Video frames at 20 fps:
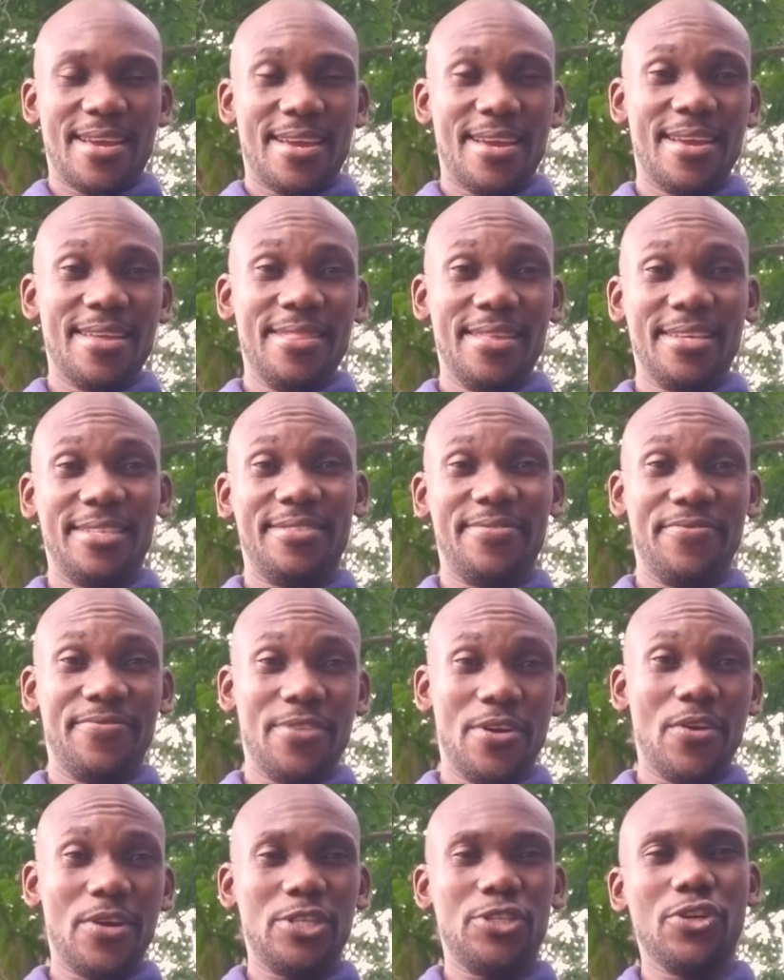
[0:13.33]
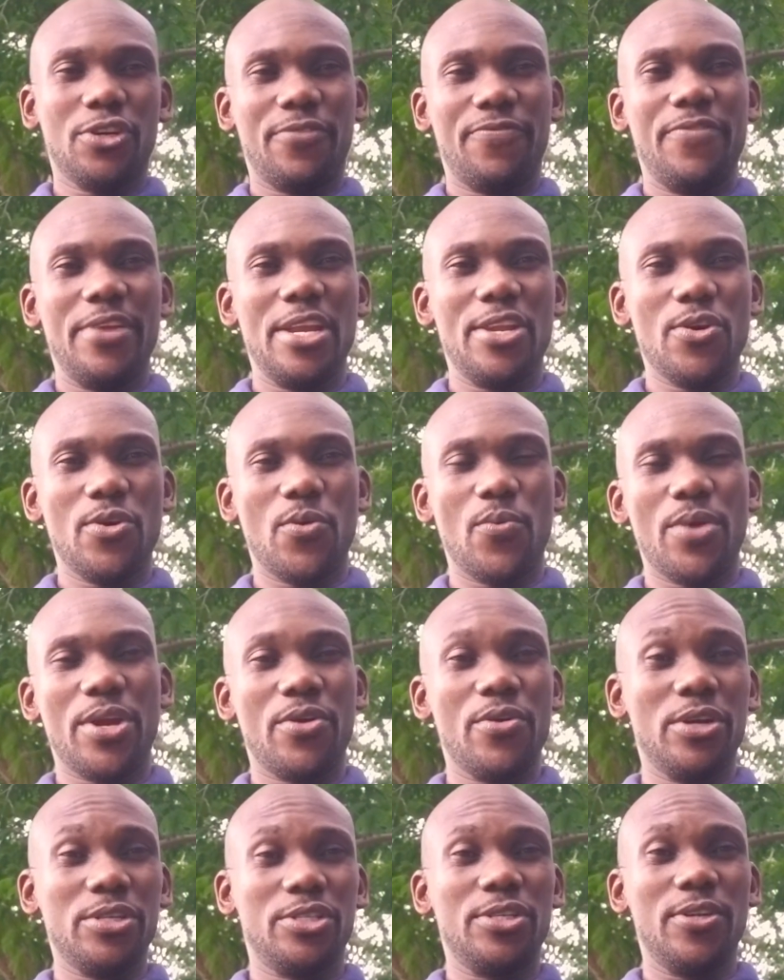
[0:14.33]
In this very short video, we're
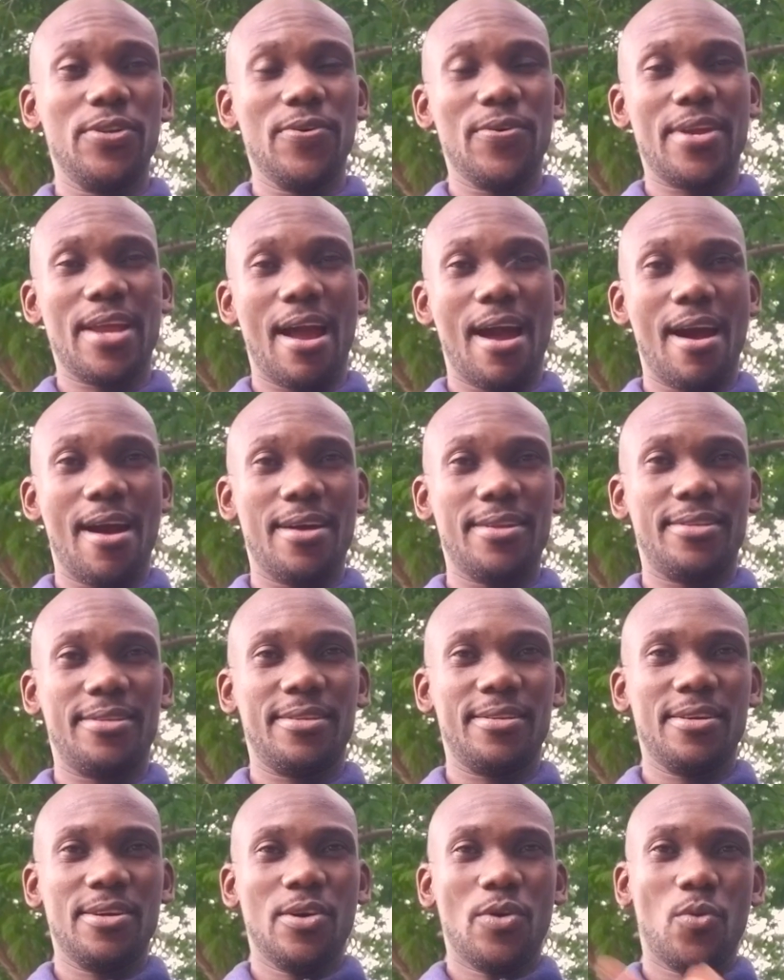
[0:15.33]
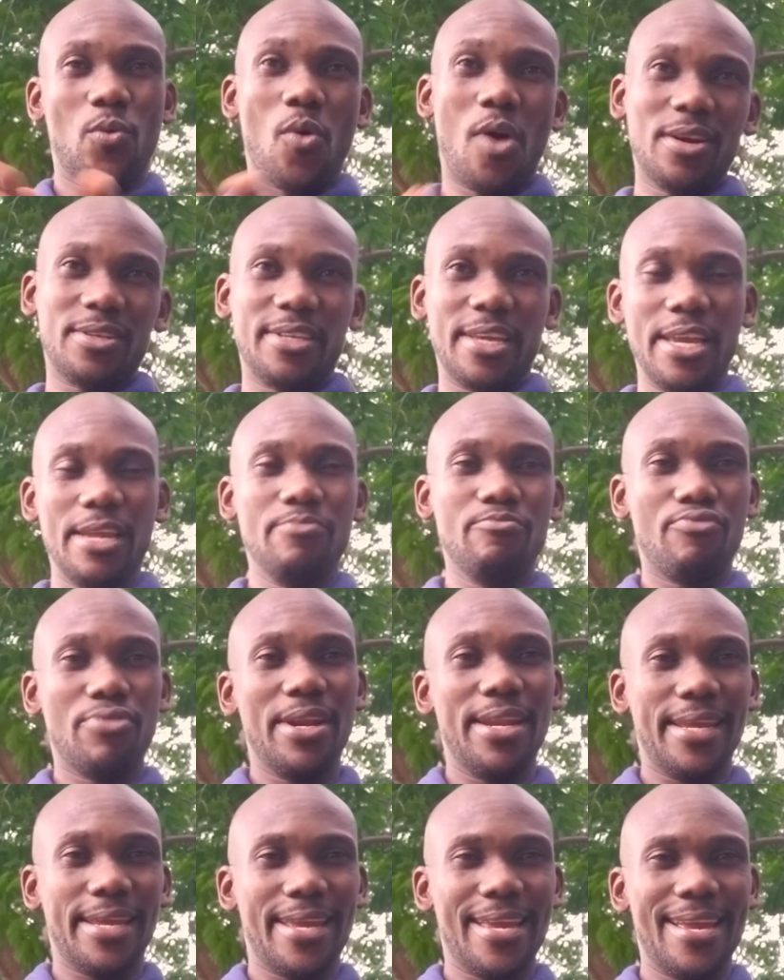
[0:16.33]
going to look at what
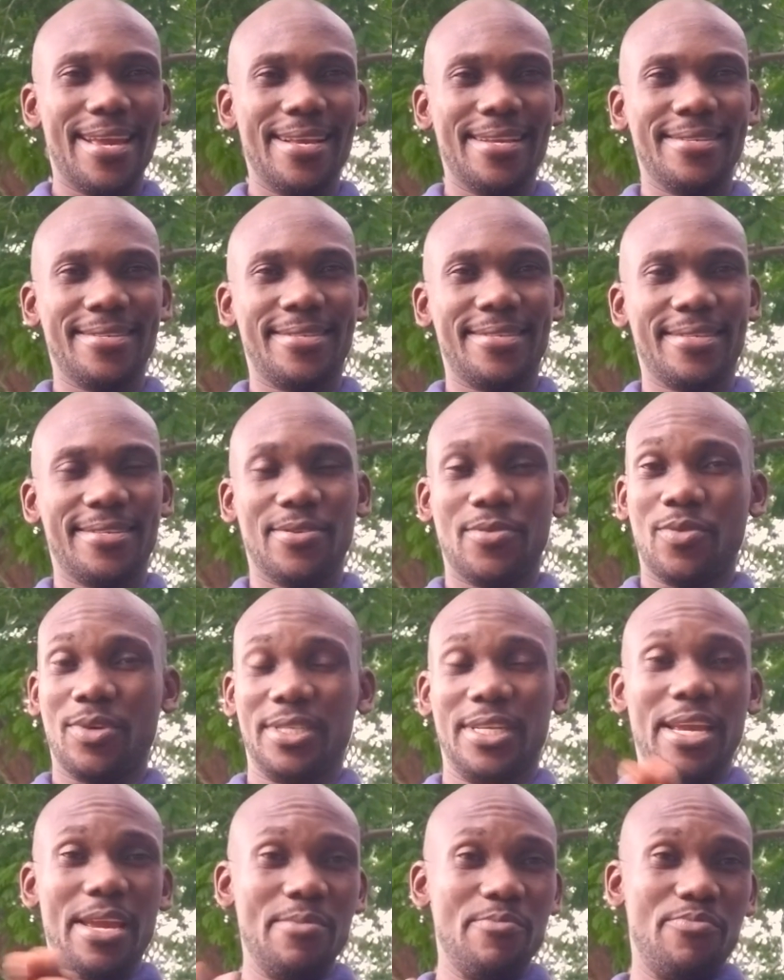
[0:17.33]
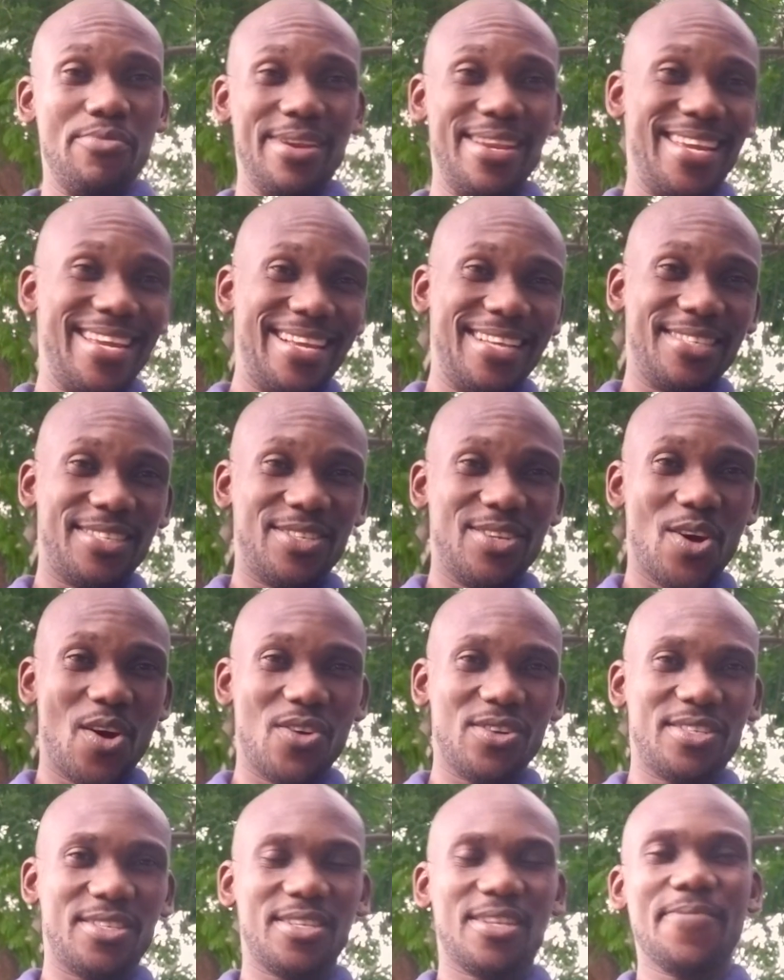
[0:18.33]
inbreeding is, what inbreeding is
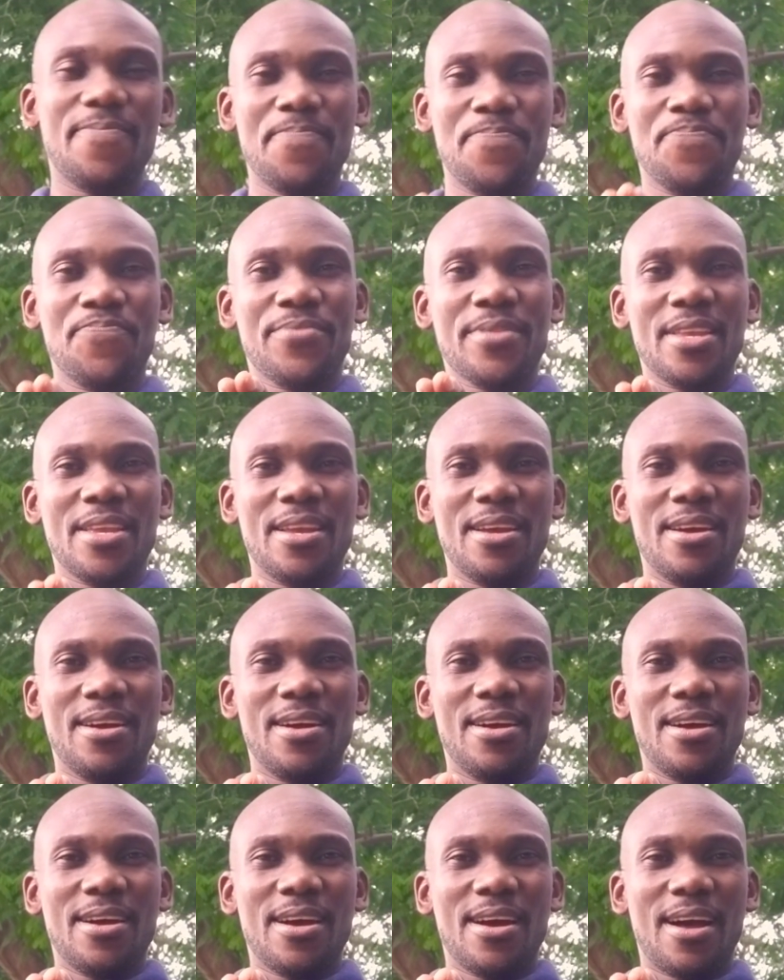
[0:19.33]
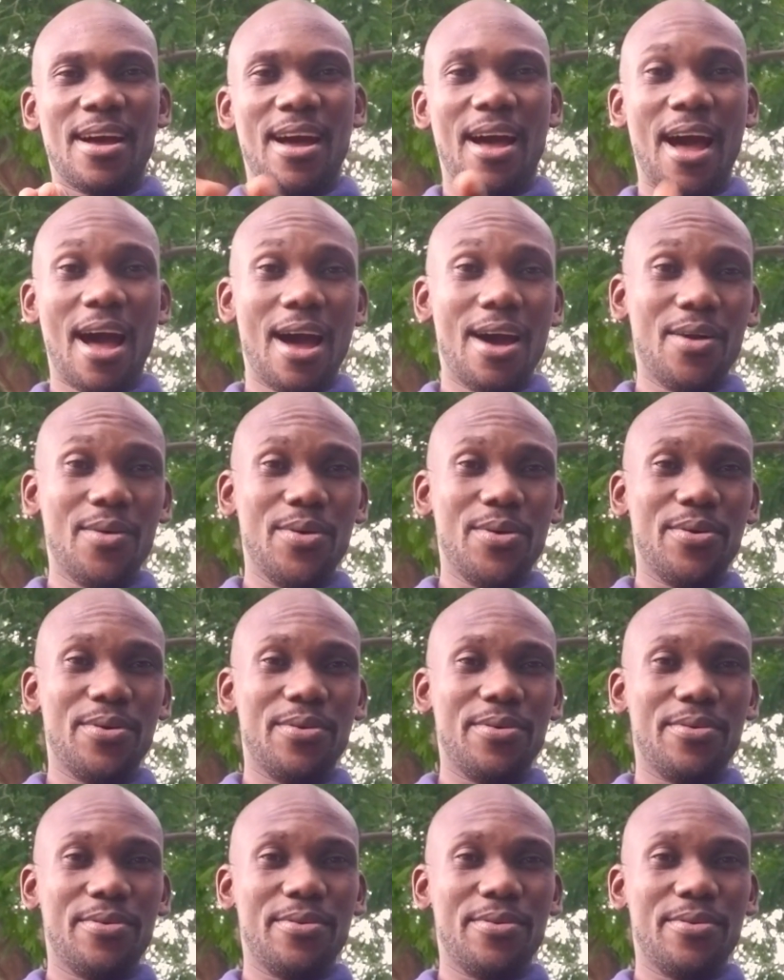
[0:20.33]
not, how